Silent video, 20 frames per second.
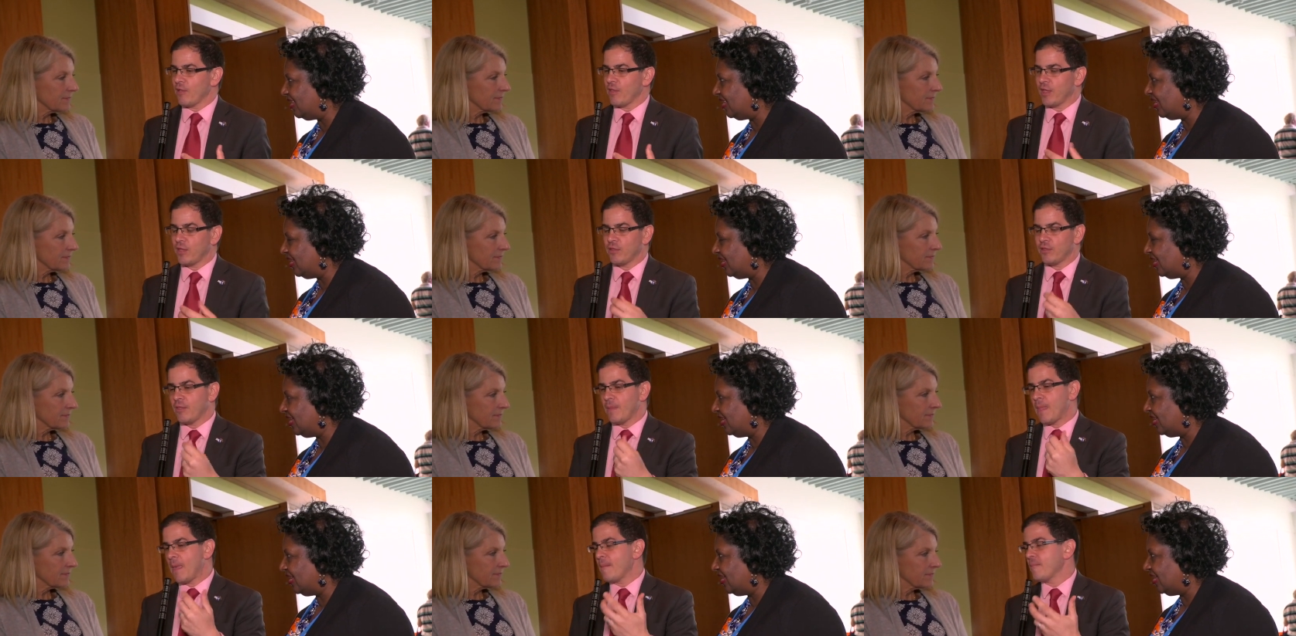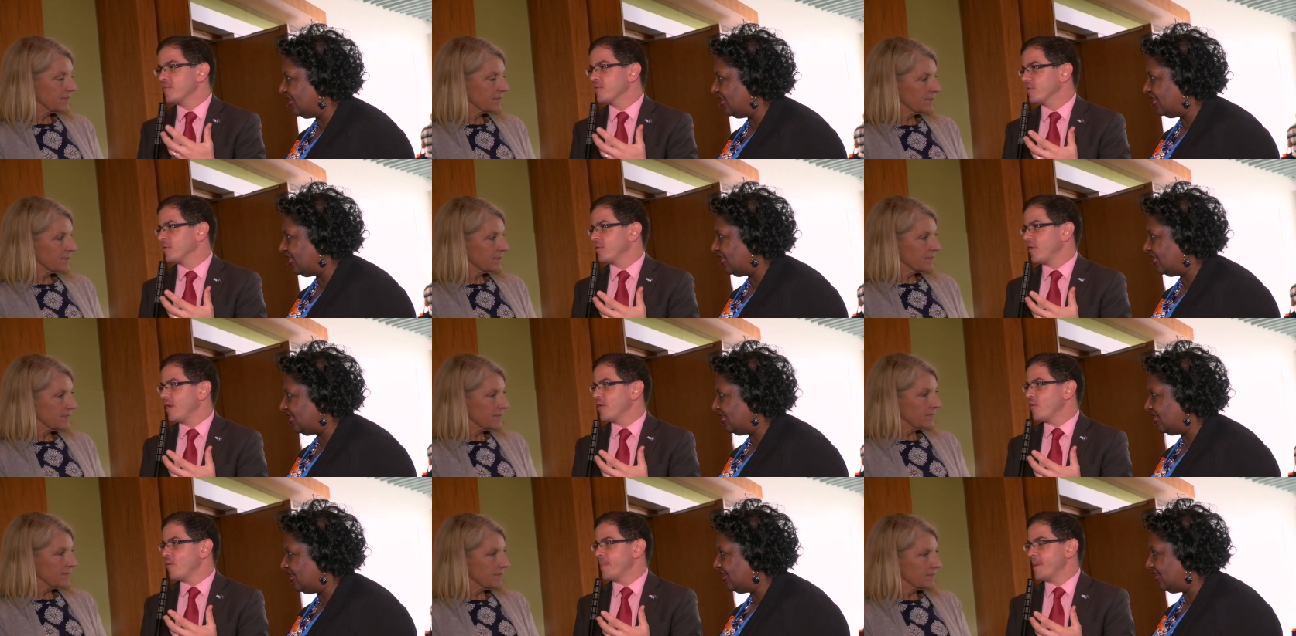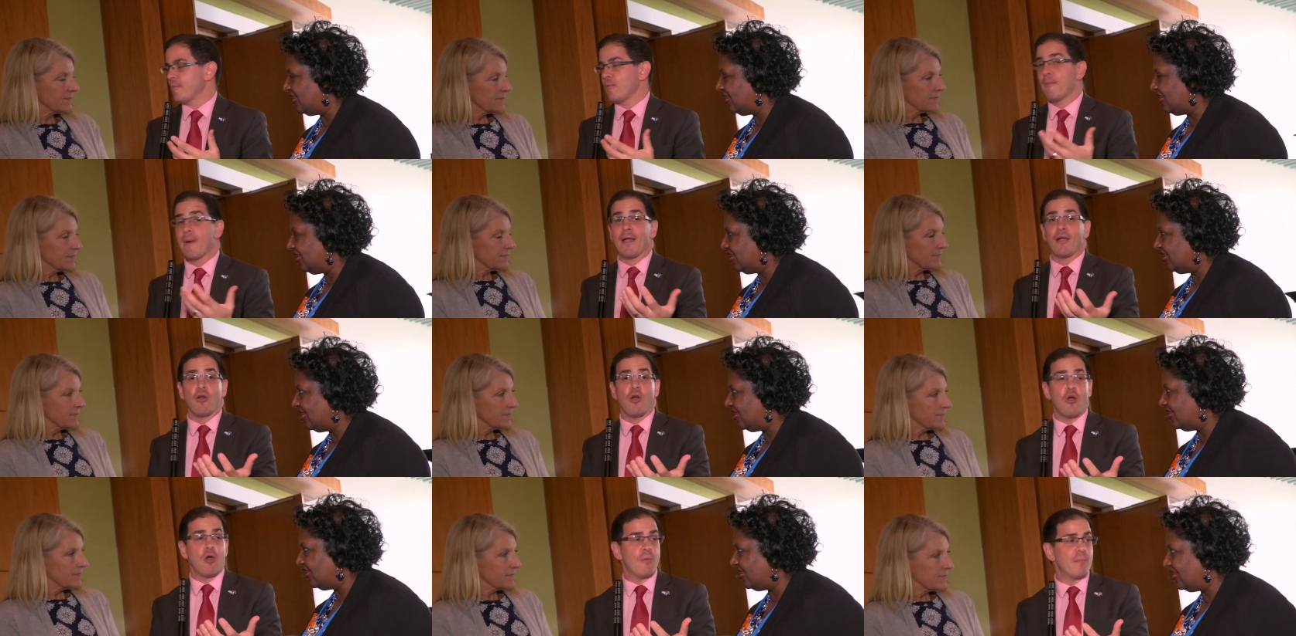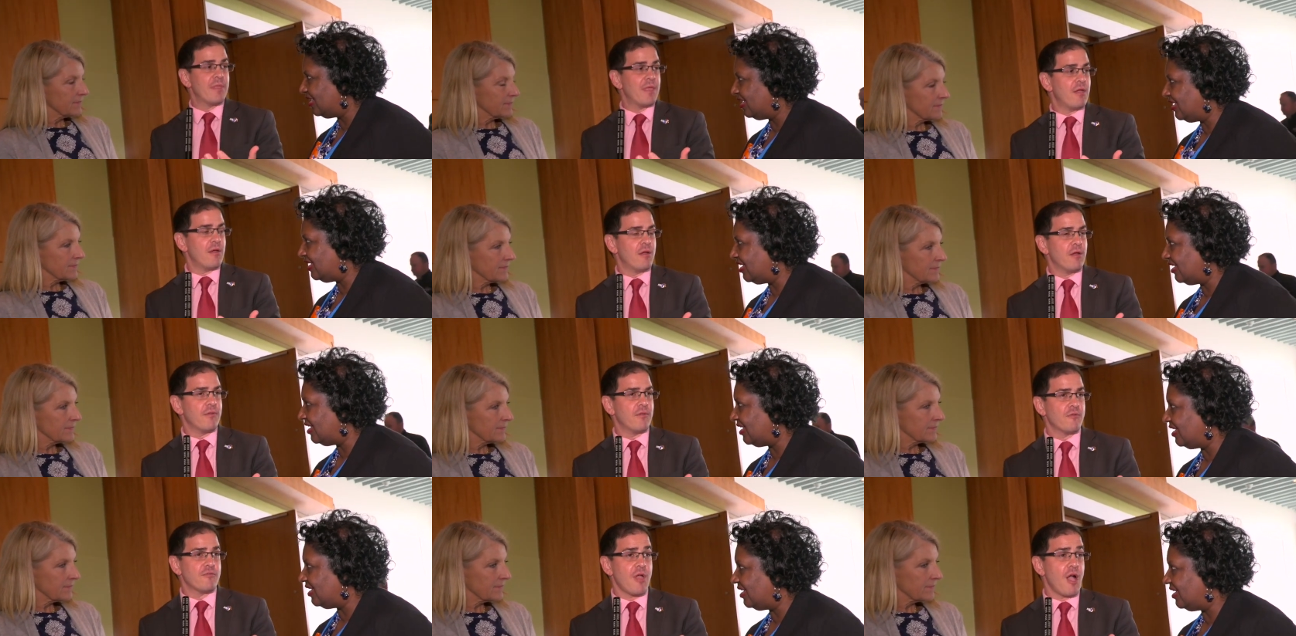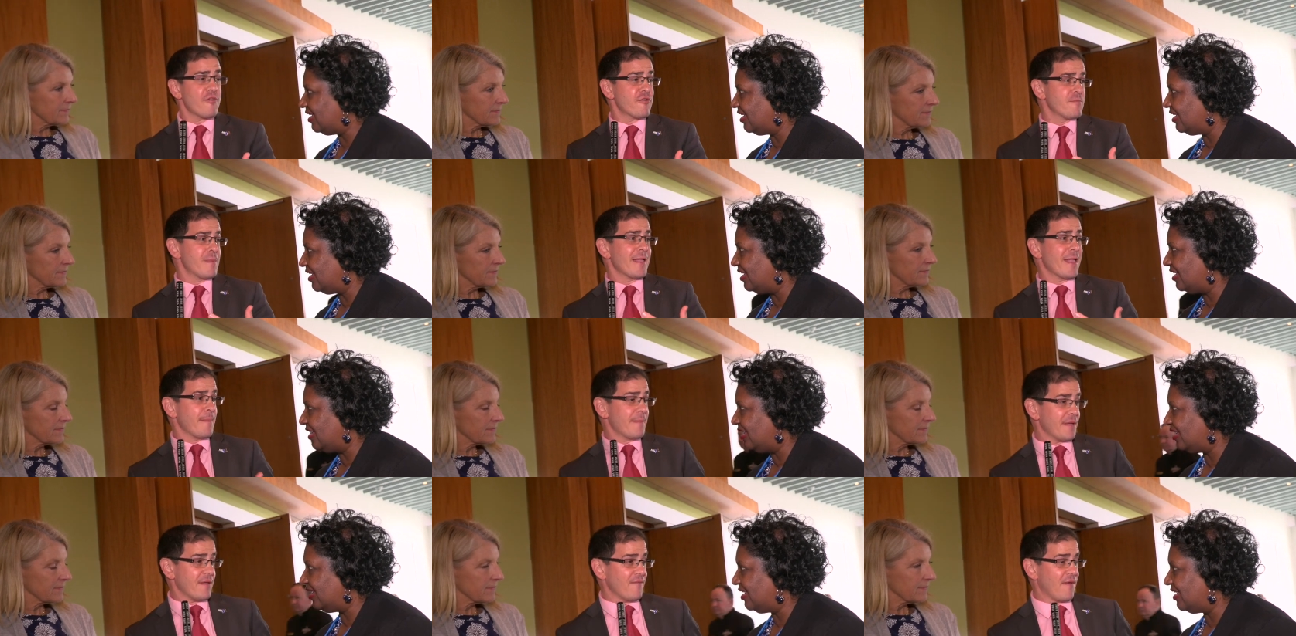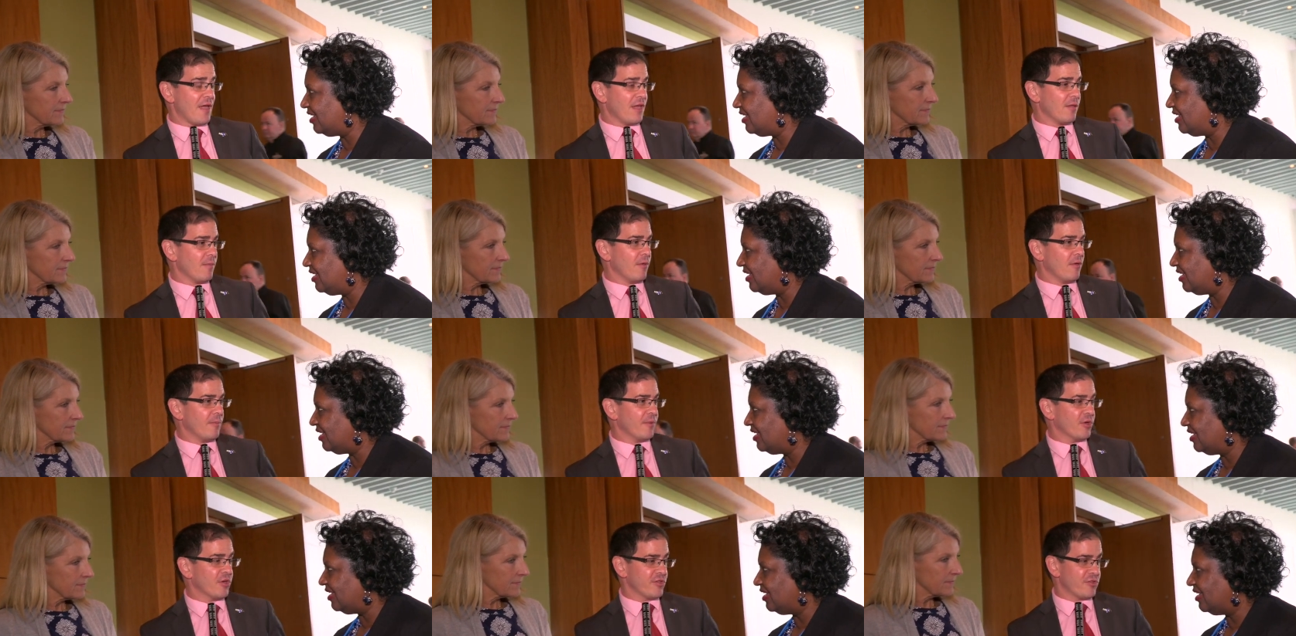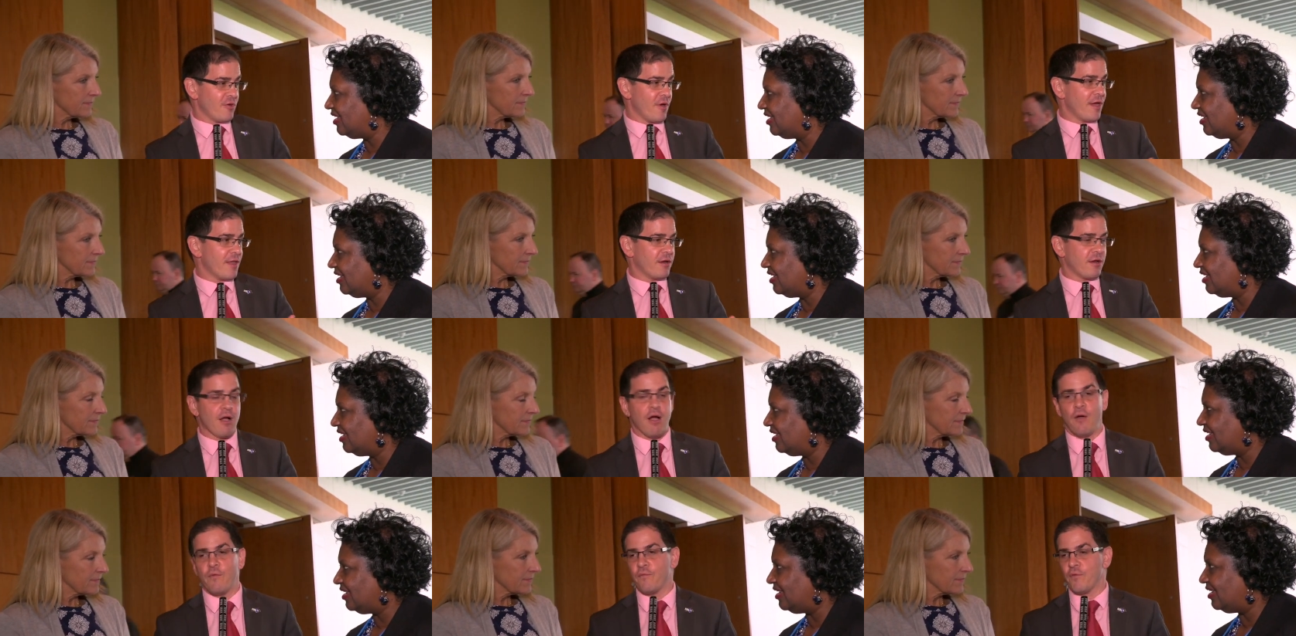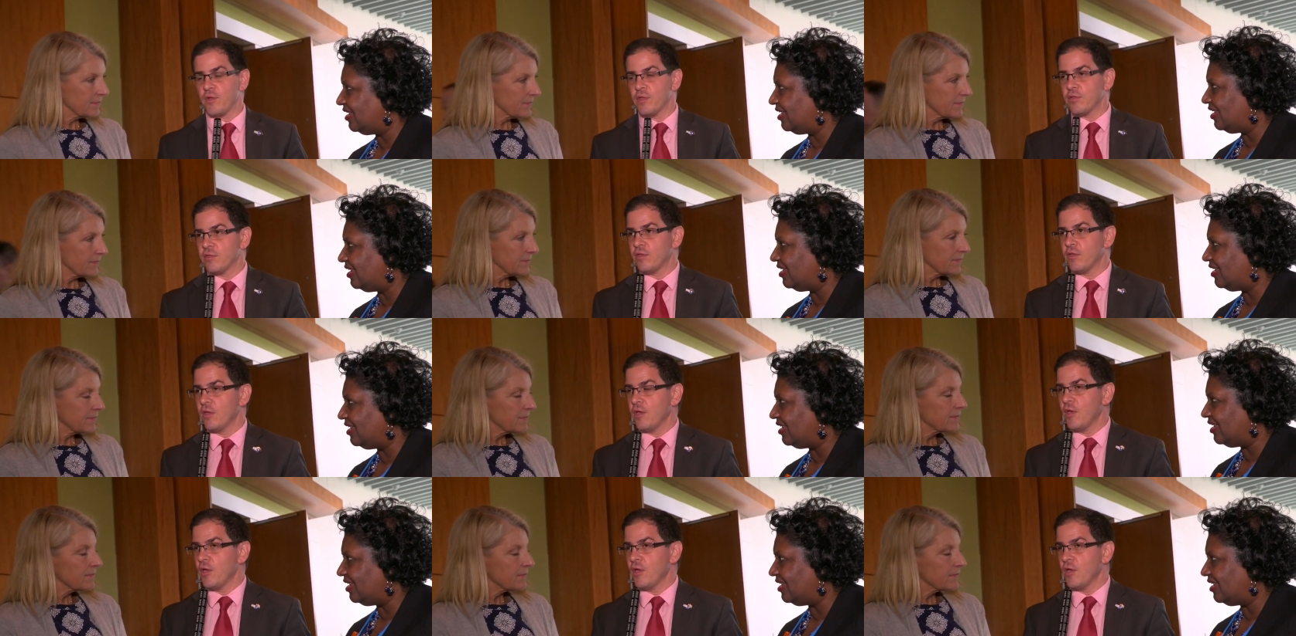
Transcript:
Speaker 1: Like, sometimes I know people back home, their, their doctor might not be available because they're at a conference.